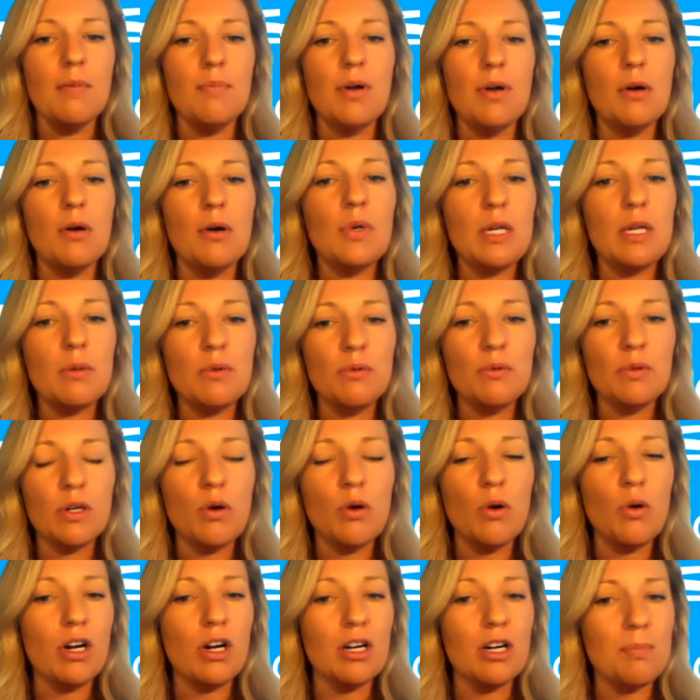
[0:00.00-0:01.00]
But we will
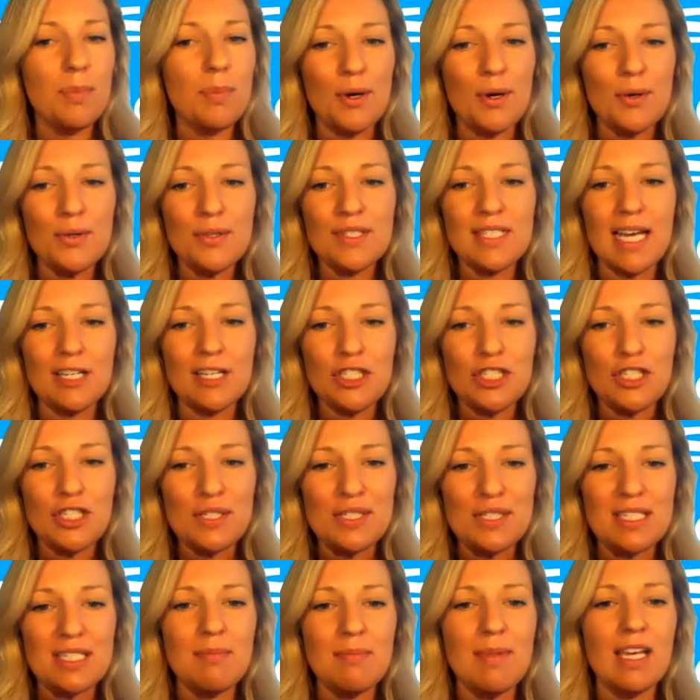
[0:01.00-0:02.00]
record both
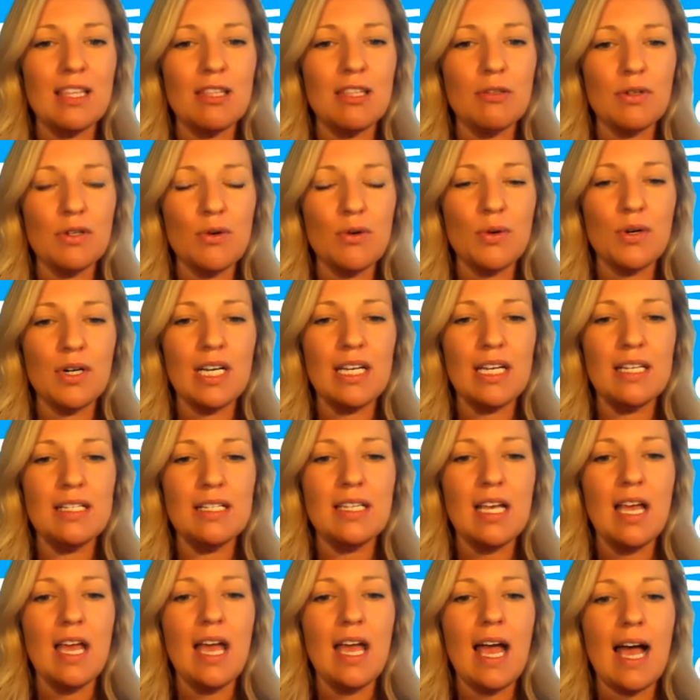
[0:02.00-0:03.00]
sessions and make the
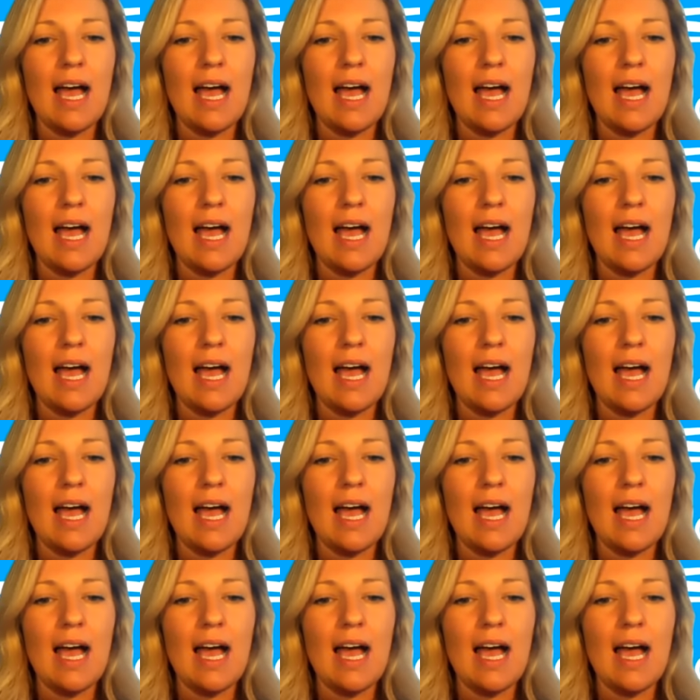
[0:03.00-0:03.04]
recordings,